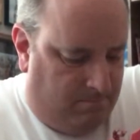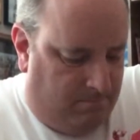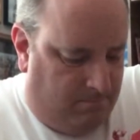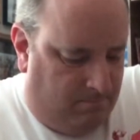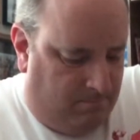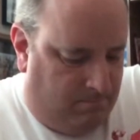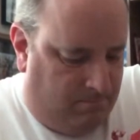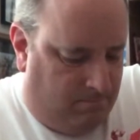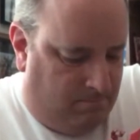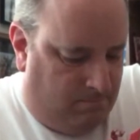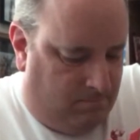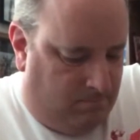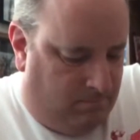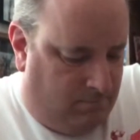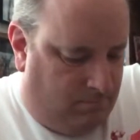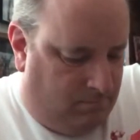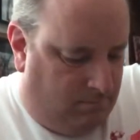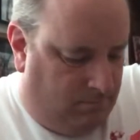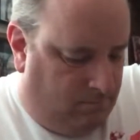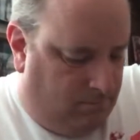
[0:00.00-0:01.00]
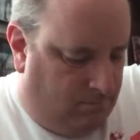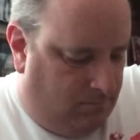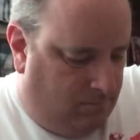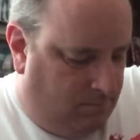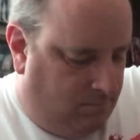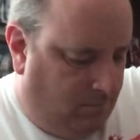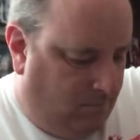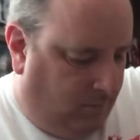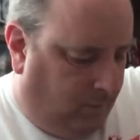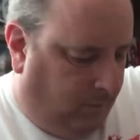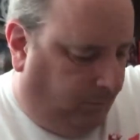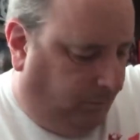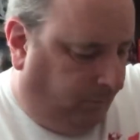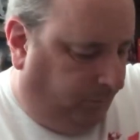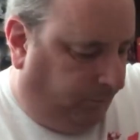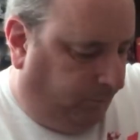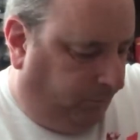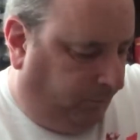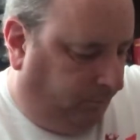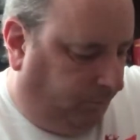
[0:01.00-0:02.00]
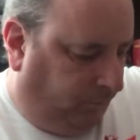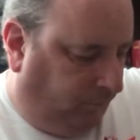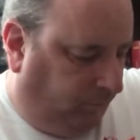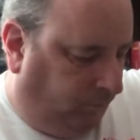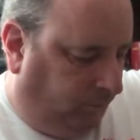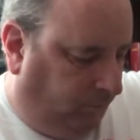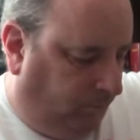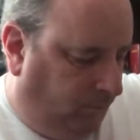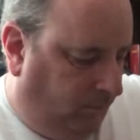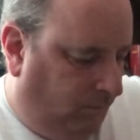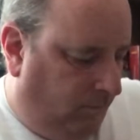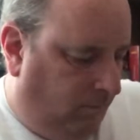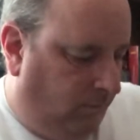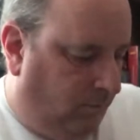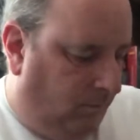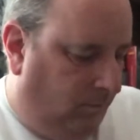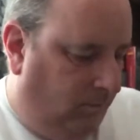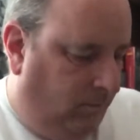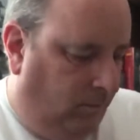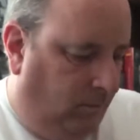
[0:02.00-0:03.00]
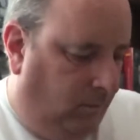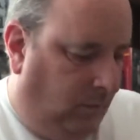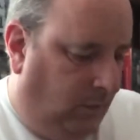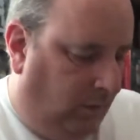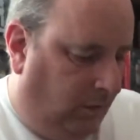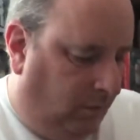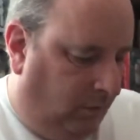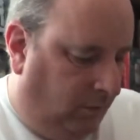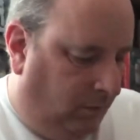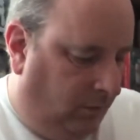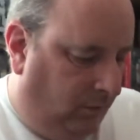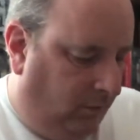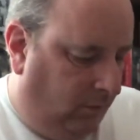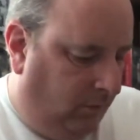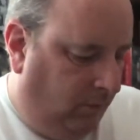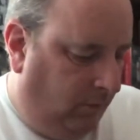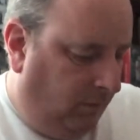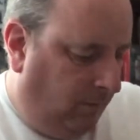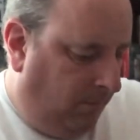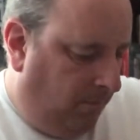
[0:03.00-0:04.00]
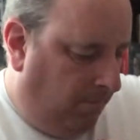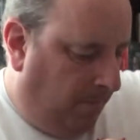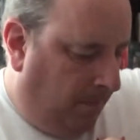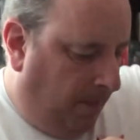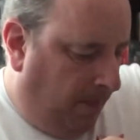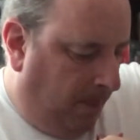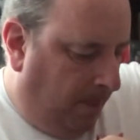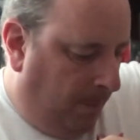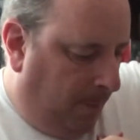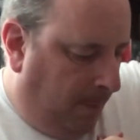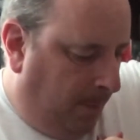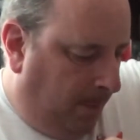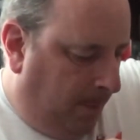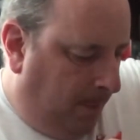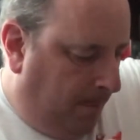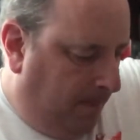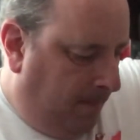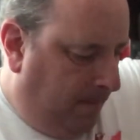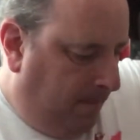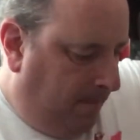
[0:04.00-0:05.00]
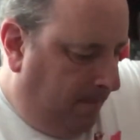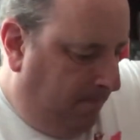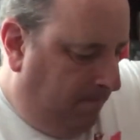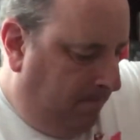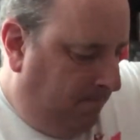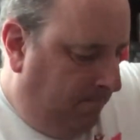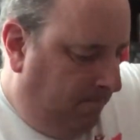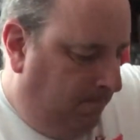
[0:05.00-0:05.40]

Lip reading: [no speech]